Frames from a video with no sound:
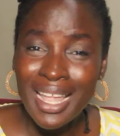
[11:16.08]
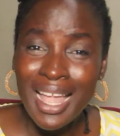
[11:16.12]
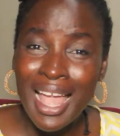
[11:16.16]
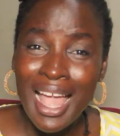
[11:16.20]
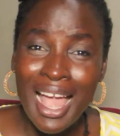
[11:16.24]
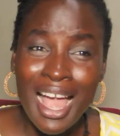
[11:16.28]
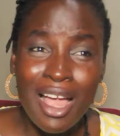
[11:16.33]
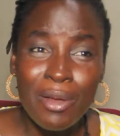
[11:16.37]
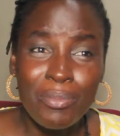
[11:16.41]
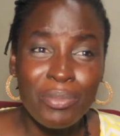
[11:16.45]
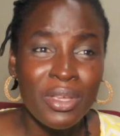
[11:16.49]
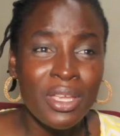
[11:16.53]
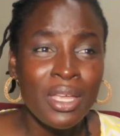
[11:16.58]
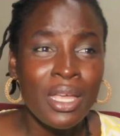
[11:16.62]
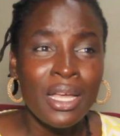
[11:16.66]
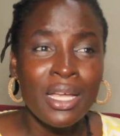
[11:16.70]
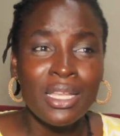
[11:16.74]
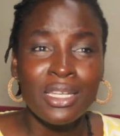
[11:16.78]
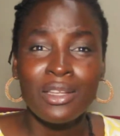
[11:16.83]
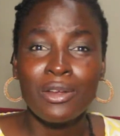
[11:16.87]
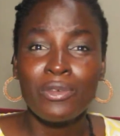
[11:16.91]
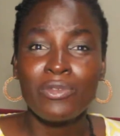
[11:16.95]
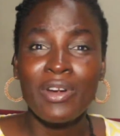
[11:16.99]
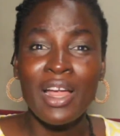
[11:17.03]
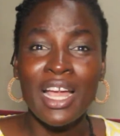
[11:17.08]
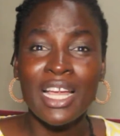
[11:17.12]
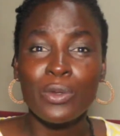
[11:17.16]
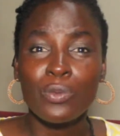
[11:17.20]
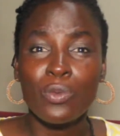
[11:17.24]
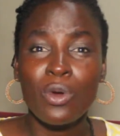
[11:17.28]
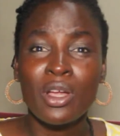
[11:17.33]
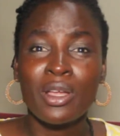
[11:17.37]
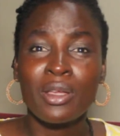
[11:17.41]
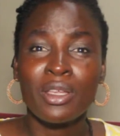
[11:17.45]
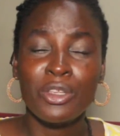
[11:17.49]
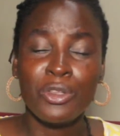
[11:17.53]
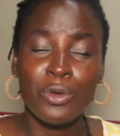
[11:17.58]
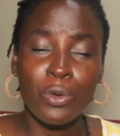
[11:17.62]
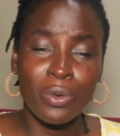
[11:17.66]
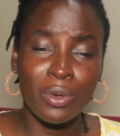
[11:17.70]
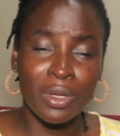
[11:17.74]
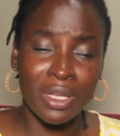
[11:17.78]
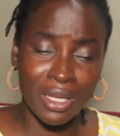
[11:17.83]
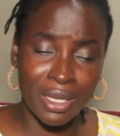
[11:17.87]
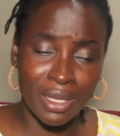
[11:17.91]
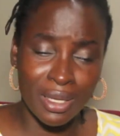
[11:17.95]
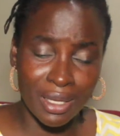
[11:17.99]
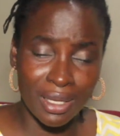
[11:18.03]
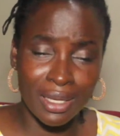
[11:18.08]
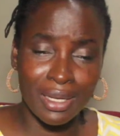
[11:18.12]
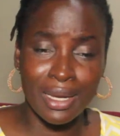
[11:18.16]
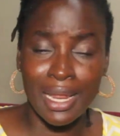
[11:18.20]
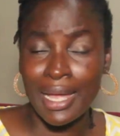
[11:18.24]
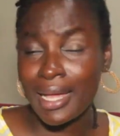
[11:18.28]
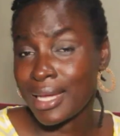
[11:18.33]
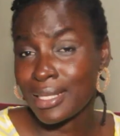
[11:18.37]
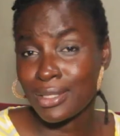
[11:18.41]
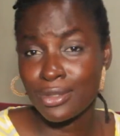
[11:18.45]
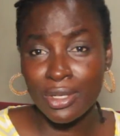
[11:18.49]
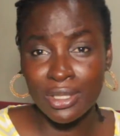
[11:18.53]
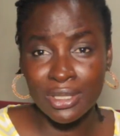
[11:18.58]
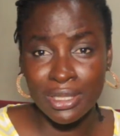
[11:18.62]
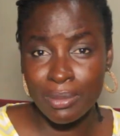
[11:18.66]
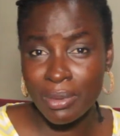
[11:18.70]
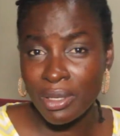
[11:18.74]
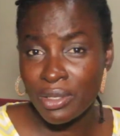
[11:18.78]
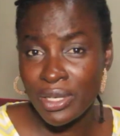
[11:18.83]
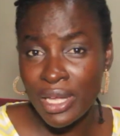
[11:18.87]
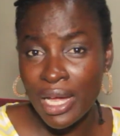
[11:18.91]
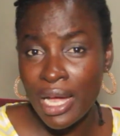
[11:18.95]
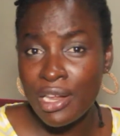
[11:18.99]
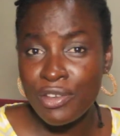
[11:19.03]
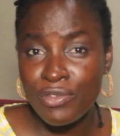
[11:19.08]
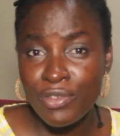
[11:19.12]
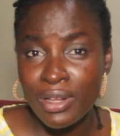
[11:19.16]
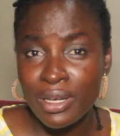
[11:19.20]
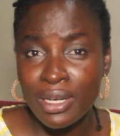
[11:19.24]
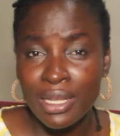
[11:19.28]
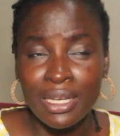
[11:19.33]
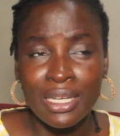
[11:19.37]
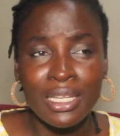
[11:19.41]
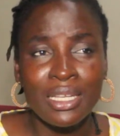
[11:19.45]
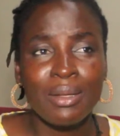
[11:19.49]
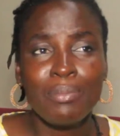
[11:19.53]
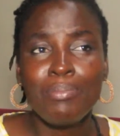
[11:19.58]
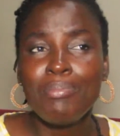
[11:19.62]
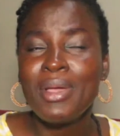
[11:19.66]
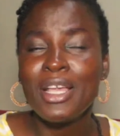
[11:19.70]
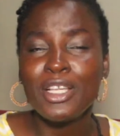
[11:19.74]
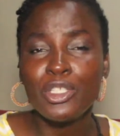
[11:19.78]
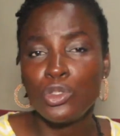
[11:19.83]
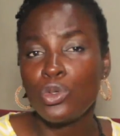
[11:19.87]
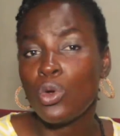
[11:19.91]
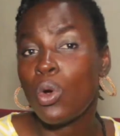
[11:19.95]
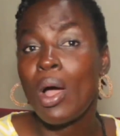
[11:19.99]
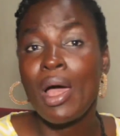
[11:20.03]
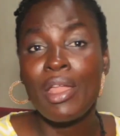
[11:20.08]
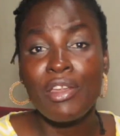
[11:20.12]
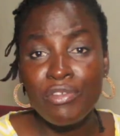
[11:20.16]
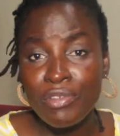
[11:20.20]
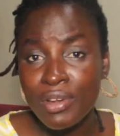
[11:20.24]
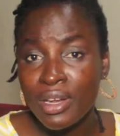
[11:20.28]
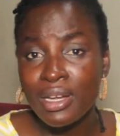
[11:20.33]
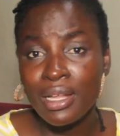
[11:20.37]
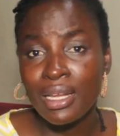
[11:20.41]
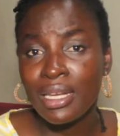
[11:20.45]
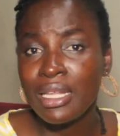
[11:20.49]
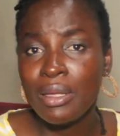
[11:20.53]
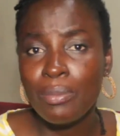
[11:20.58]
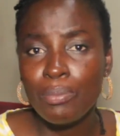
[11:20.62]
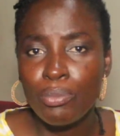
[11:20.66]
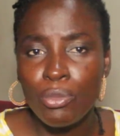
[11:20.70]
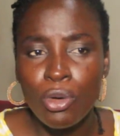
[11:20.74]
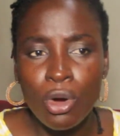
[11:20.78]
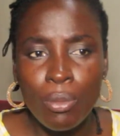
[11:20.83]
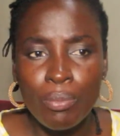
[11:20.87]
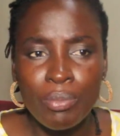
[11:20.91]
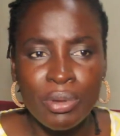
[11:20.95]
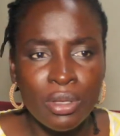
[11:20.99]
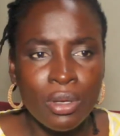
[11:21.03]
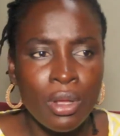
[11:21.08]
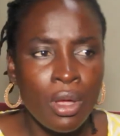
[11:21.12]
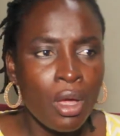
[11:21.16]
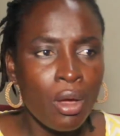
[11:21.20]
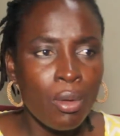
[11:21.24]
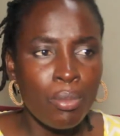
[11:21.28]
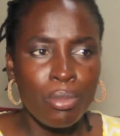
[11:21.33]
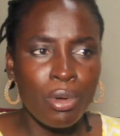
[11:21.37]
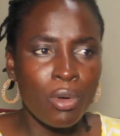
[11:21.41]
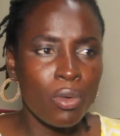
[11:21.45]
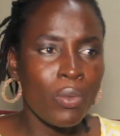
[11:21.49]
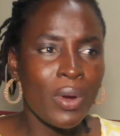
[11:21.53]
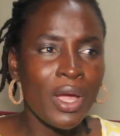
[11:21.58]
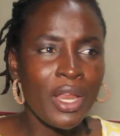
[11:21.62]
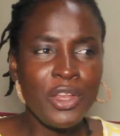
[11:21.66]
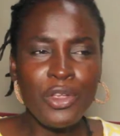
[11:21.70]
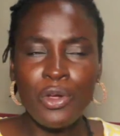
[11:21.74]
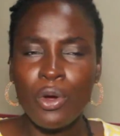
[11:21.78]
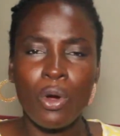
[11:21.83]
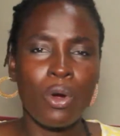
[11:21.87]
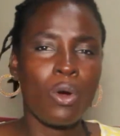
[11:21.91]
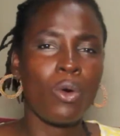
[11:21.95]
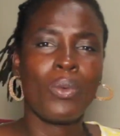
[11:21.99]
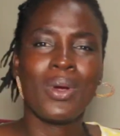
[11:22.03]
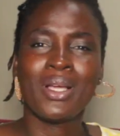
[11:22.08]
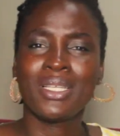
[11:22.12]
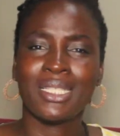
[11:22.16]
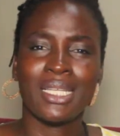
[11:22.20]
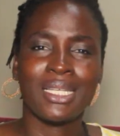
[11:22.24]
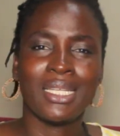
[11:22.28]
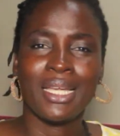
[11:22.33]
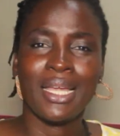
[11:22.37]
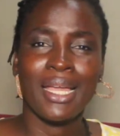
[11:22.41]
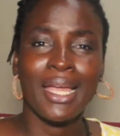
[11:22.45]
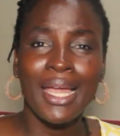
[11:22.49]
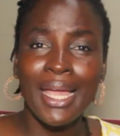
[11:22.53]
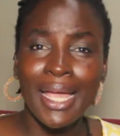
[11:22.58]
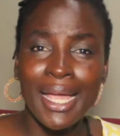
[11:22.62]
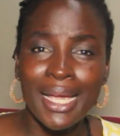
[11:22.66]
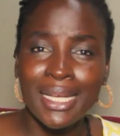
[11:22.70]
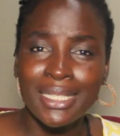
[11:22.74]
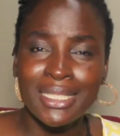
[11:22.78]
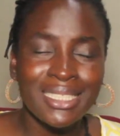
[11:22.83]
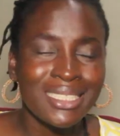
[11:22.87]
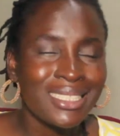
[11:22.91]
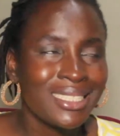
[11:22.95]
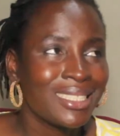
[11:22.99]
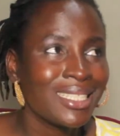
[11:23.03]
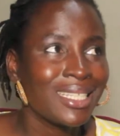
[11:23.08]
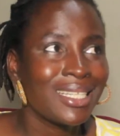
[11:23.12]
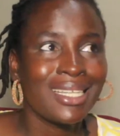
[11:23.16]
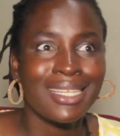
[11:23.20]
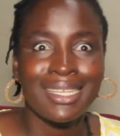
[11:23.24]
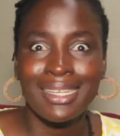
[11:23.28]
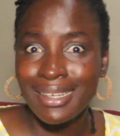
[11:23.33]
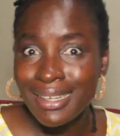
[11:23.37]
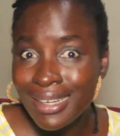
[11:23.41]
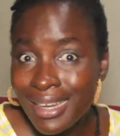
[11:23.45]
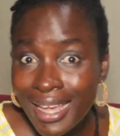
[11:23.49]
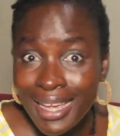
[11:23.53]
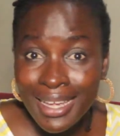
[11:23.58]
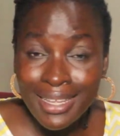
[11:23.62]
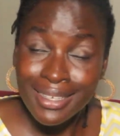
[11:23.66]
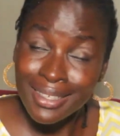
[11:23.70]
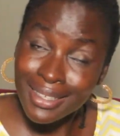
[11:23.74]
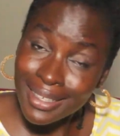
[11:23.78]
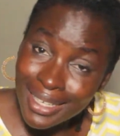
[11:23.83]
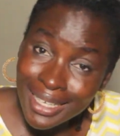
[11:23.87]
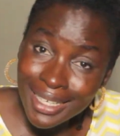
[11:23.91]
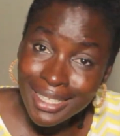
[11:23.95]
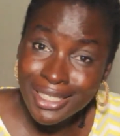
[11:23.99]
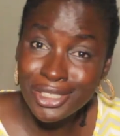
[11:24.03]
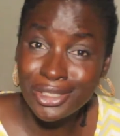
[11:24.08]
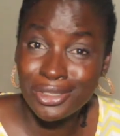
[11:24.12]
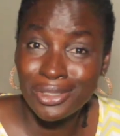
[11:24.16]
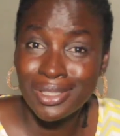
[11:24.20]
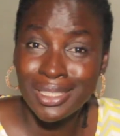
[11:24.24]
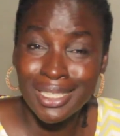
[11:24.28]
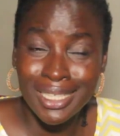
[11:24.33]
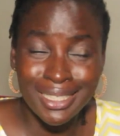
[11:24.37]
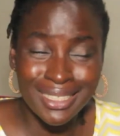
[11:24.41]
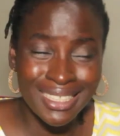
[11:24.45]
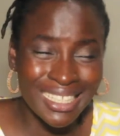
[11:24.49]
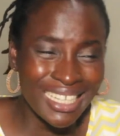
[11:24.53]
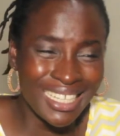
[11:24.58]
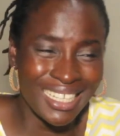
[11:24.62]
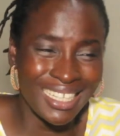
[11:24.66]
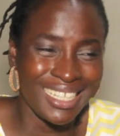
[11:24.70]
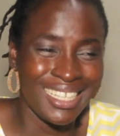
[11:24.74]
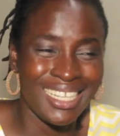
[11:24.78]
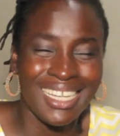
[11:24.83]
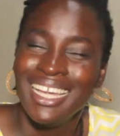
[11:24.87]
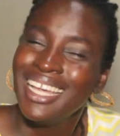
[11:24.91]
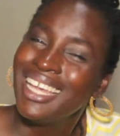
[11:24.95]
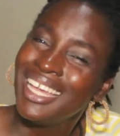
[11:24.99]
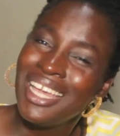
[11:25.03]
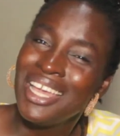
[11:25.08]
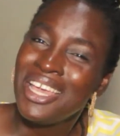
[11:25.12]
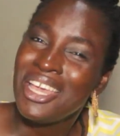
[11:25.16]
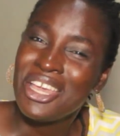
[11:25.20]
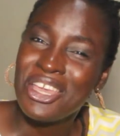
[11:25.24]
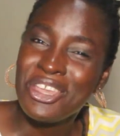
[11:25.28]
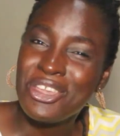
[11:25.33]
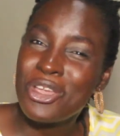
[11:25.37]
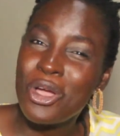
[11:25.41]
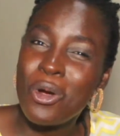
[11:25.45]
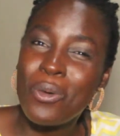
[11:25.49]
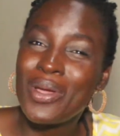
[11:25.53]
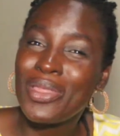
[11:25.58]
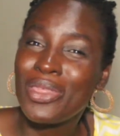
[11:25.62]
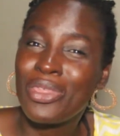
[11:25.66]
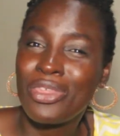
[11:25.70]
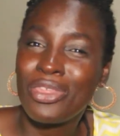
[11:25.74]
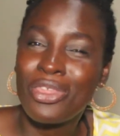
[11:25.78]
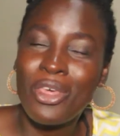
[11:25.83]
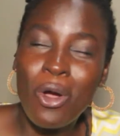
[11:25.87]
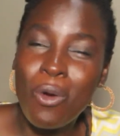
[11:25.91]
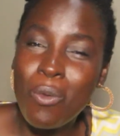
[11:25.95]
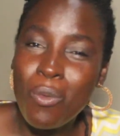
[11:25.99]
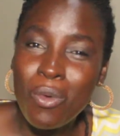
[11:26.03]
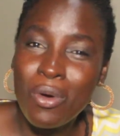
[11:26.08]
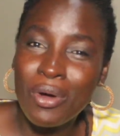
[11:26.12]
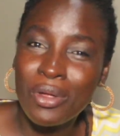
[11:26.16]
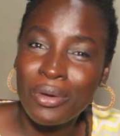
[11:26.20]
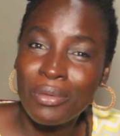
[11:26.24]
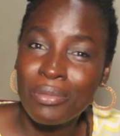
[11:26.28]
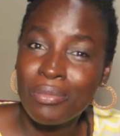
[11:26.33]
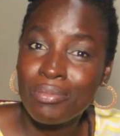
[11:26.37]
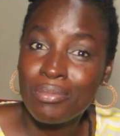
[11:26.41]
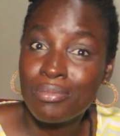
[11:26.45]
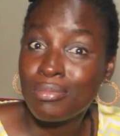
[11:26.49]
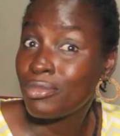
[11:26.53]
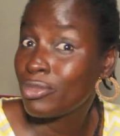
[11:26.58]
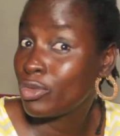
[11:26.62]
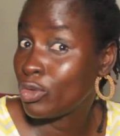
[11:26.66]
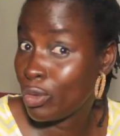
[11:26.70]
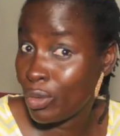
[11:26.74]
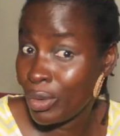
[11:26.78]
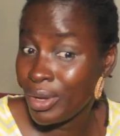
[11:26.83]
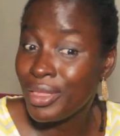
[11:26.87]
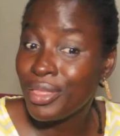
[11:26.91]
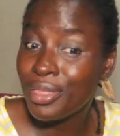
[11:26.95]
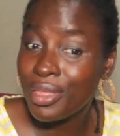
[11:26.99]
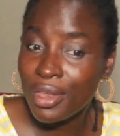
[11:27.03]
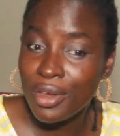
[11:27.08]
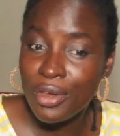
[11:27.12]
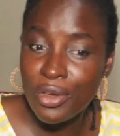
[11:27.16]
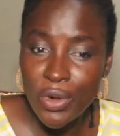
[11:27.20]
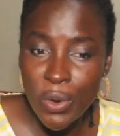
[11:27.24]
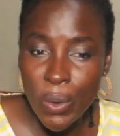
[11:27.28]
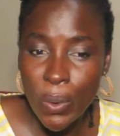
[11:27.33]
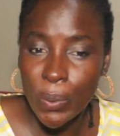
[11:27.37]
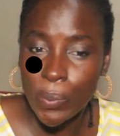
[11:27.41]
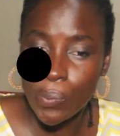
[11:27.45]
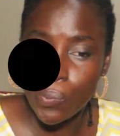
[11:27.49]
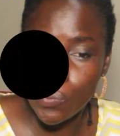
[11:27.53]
happy. The right one, like I talked about the adrenaline, makes your adrenaline pumping. But when you're always at the edge, it's a clear indication that you're with someone who is a no.